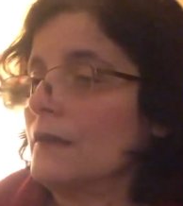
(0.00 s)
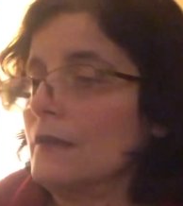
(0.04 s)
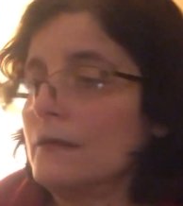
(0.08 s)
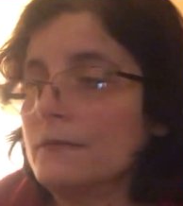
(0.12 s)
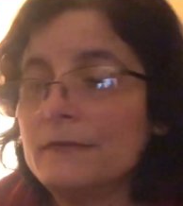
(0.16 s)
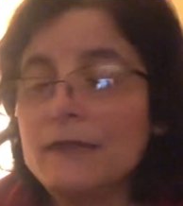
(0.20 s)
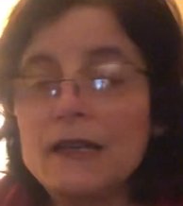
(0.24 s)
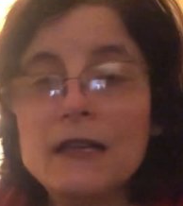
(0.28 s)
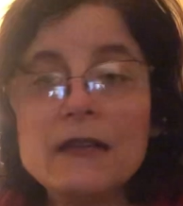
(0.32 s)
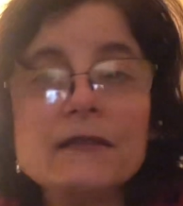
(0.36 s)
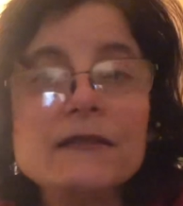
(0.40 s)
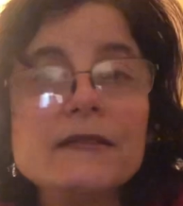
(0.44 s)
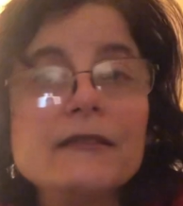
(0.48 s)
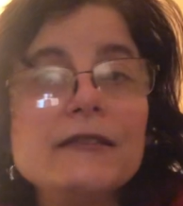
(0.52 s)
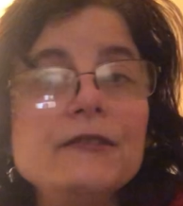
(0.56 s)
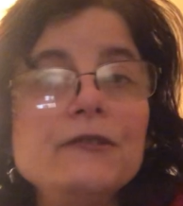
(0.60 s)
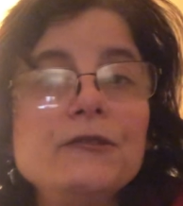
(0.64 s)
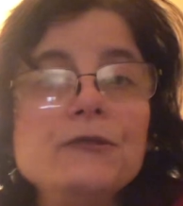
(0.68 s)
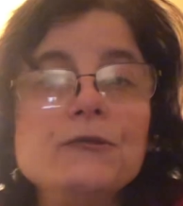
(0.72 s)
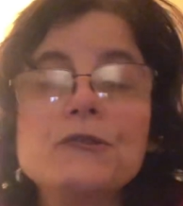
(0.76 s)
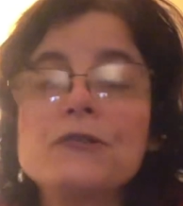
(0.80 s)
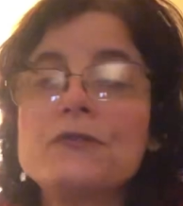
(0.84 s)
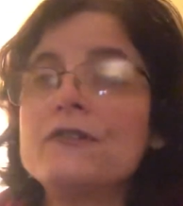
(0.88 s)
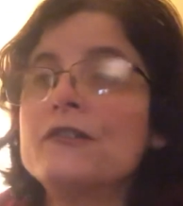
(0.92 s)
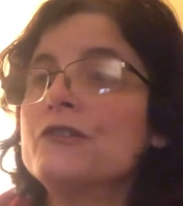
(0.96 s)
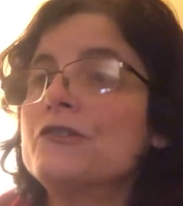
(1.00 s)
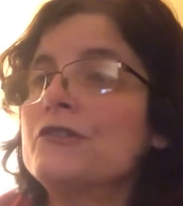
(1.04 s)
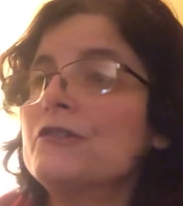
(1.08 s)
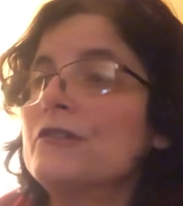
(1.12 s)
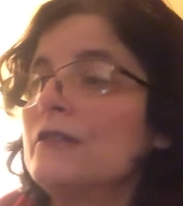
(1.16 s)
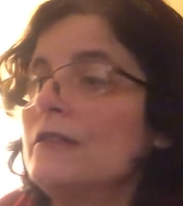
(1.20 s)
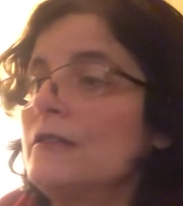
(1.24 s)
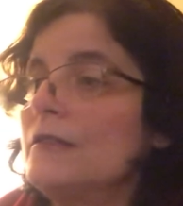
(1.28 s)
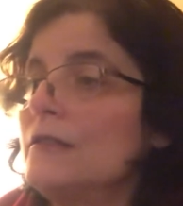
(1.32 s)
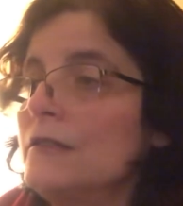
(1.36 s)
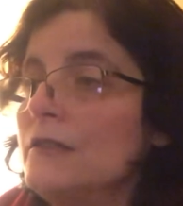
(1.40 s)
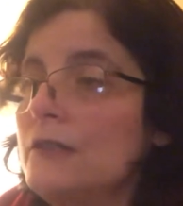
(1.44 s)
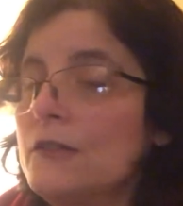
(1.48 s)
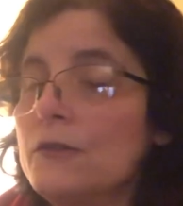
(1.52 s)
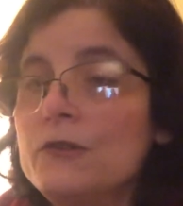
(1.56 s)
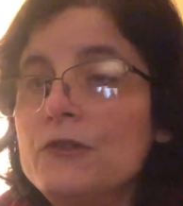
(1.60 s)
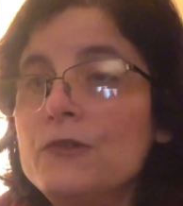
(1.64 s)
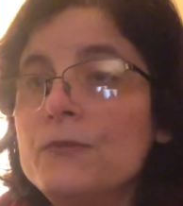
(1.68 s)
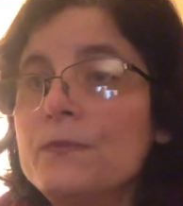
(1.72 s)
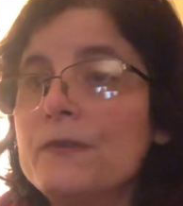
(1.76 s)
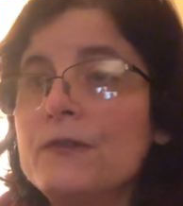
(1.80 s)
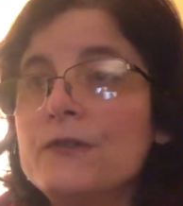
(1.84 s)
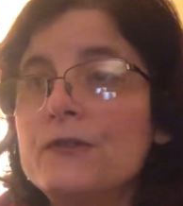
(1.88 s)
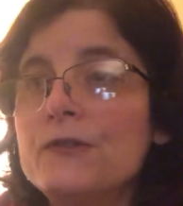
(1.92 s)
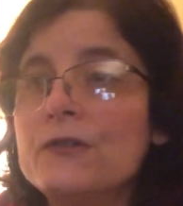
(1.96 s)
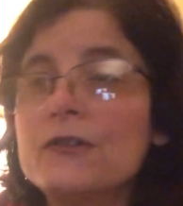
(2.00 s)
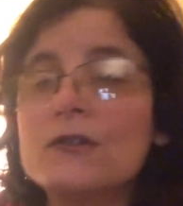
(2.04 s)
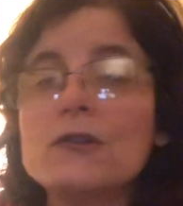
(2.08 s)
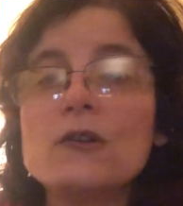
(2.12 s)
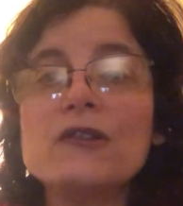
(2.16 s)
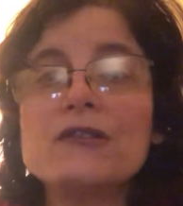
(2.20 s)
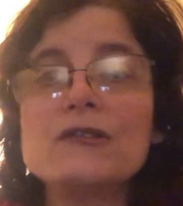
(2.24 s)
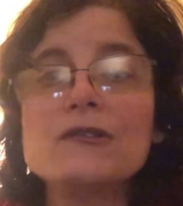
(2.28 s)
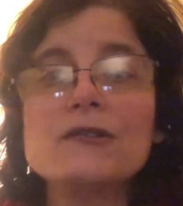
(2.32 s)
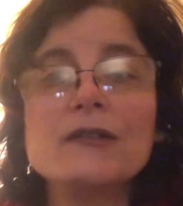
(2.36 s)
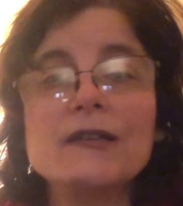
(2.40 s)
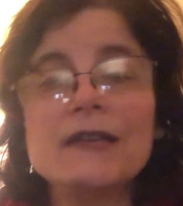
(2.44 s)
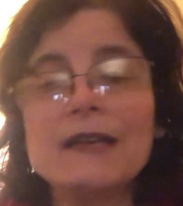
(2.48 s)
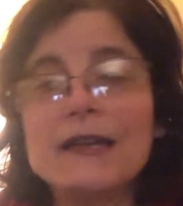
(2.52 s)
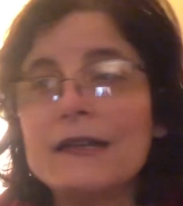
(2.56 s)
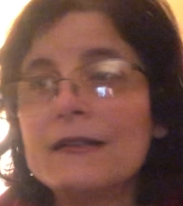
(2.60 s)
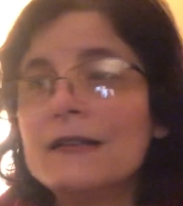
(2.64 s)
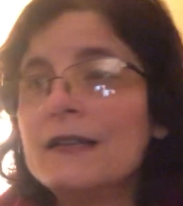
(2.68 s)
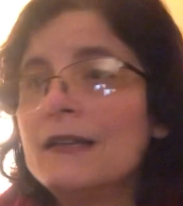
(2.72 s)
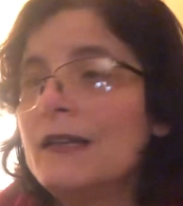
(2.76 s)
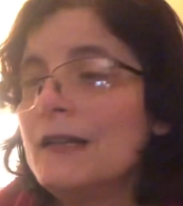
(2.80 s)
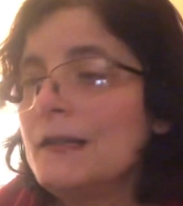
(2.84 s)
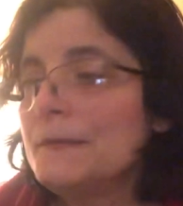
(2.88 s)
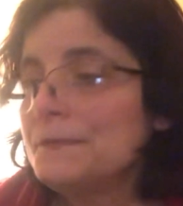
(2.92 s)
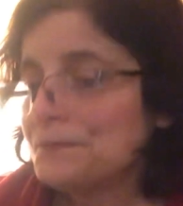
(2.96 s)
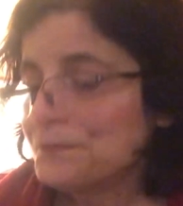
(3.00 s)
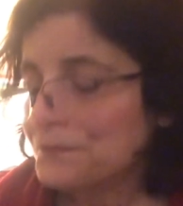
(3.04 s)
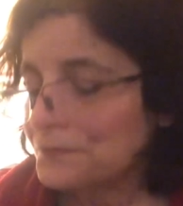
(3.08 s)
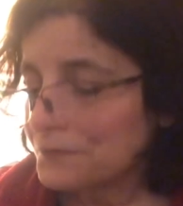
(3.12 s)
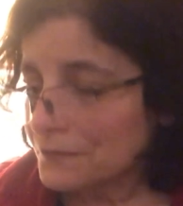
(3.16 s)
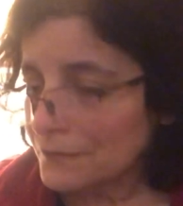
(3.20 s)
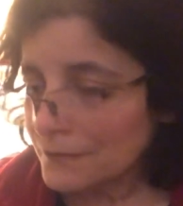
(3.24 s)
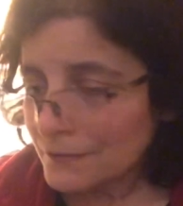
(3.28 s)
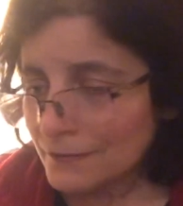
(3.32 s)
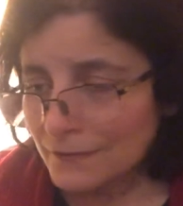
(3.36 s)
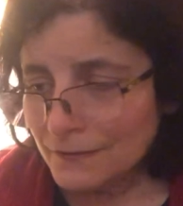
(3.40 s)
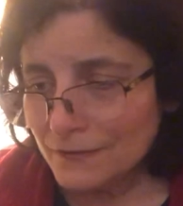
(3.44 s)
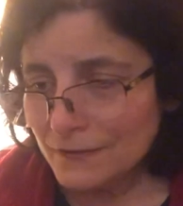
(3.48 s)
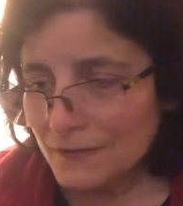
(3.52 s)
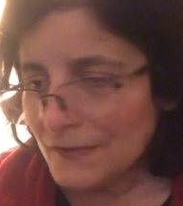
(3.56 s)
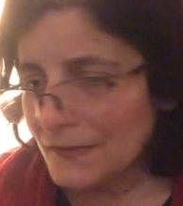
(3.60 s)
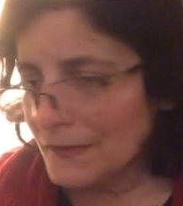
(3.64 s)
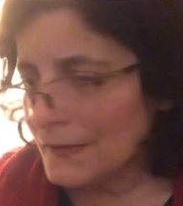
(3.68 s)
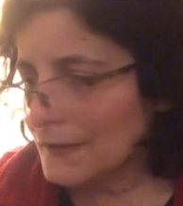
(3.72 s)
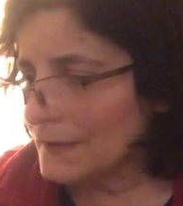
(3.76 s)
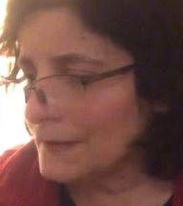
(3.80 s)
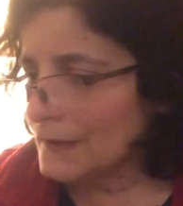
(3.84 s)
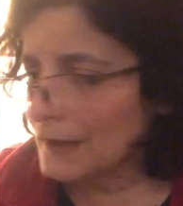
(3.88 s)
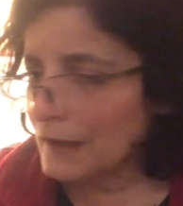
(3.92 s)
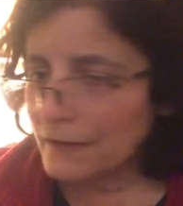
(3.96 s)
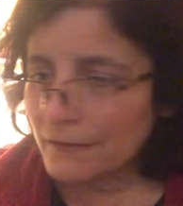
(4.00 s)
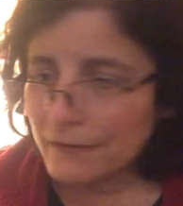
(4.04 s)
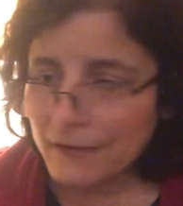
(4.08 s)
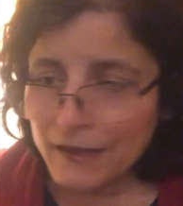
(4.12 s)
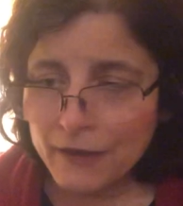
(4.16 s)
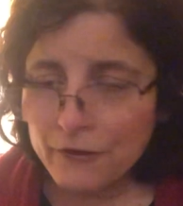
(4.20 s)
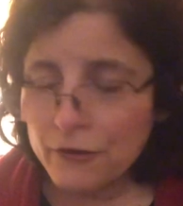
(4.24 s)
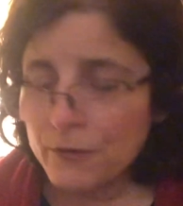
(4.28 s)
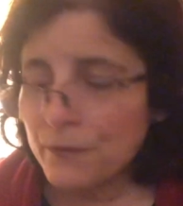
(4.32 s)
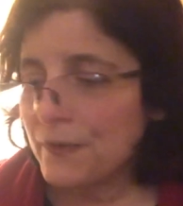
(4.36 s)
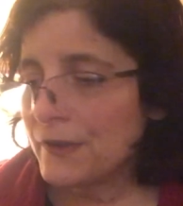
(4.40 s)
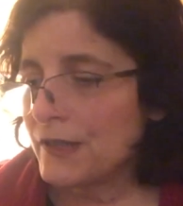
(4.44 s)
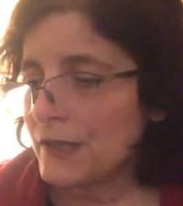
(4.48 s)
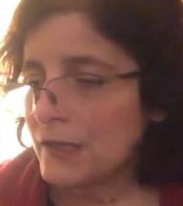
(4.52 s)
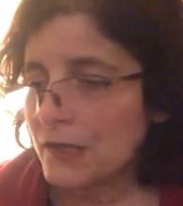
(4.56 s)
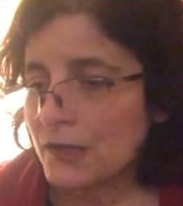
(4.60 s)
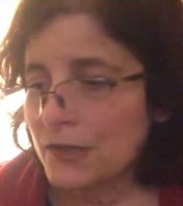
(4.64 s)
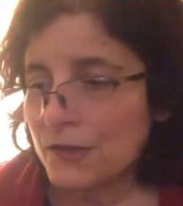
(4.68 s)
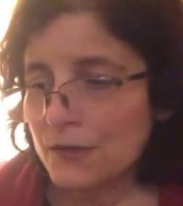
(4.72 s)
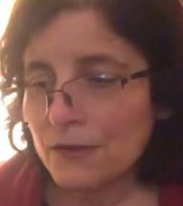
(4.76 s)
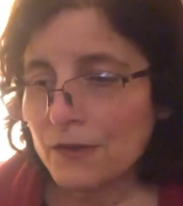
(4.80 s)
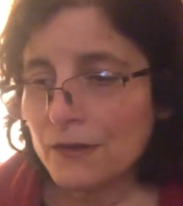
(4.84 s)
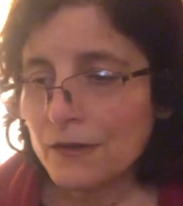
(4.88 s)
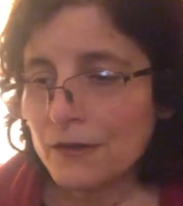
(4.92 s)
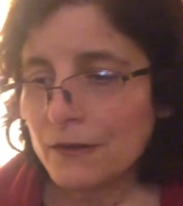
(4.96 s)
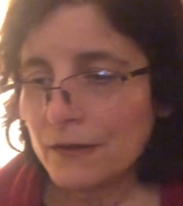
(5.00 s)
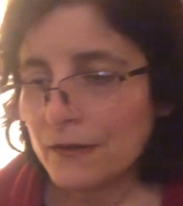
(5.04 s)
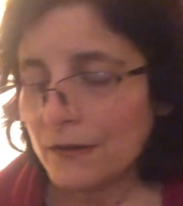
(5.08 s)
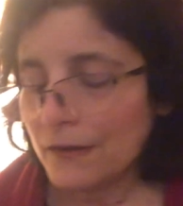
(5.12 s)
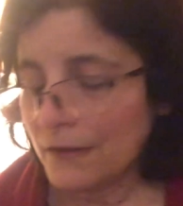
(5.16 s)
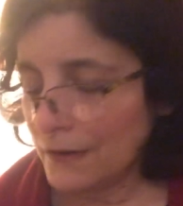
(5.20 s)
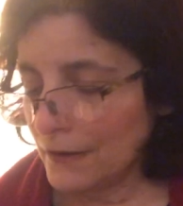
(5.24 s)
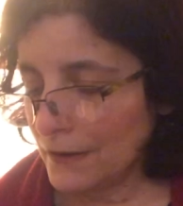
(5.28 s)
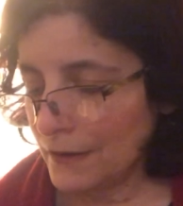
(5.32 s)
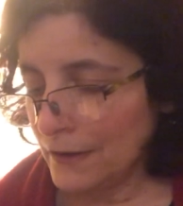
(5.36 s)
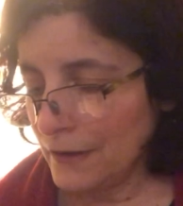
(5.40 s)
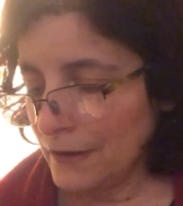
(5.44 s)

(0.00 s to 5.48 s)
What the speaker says: healthy nutrition, but you could also get therapists or